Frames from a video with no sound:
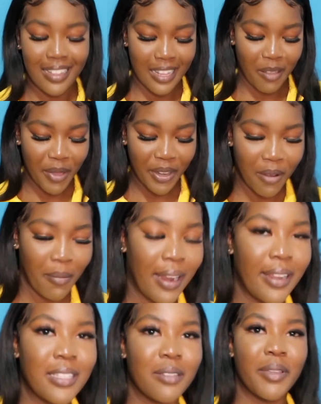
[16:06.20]
Let me come
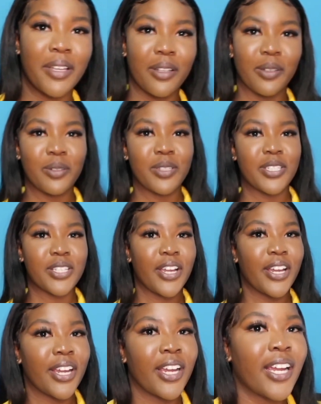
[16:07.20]
a little bit
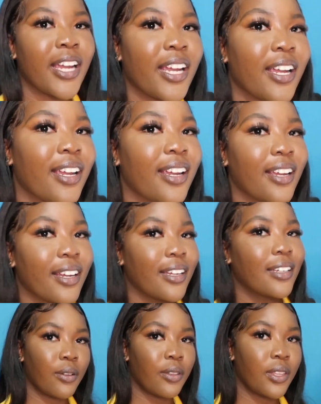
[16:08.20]
closer.
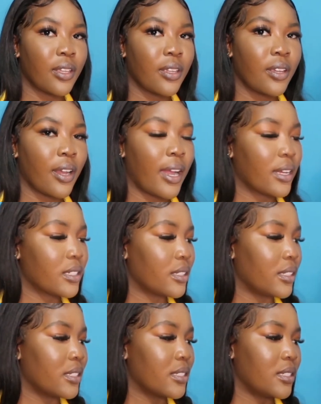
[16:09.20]
I don't think you're
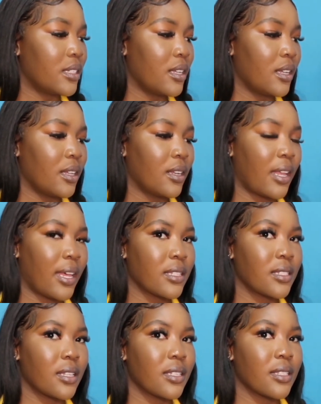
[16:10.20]
actually seeing it
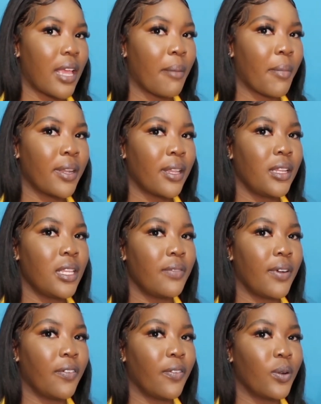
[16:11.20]
as is. I'm going to
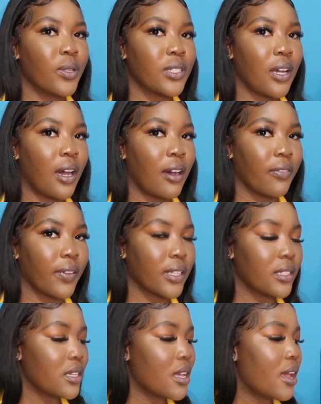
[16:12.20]
leave a photo of
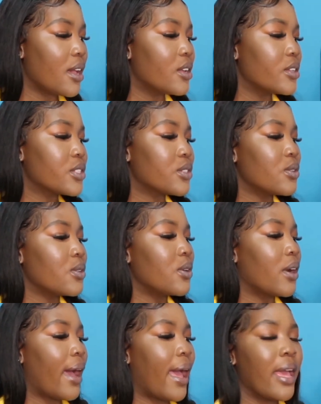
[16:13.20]
it.
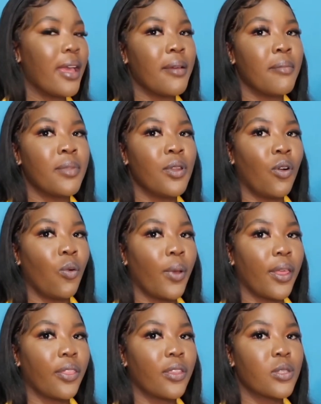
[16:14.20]
So I'm now
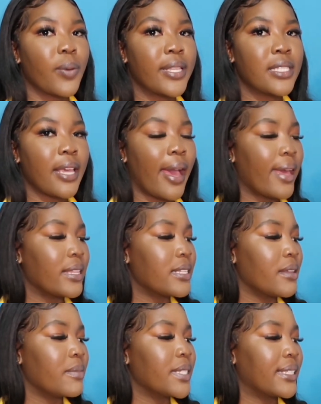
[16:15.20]
with 20
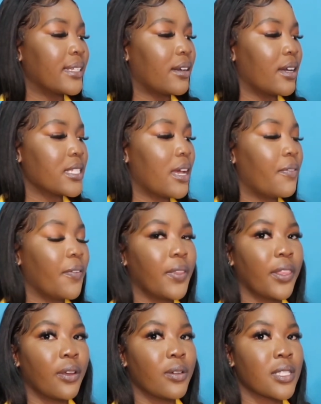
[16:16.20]
items at a cost of
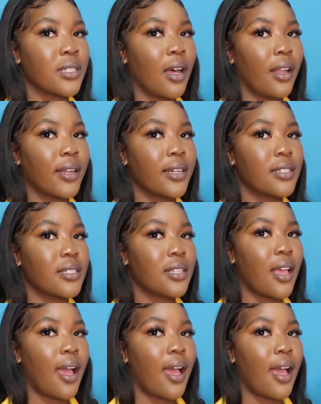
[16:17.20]
$50,000,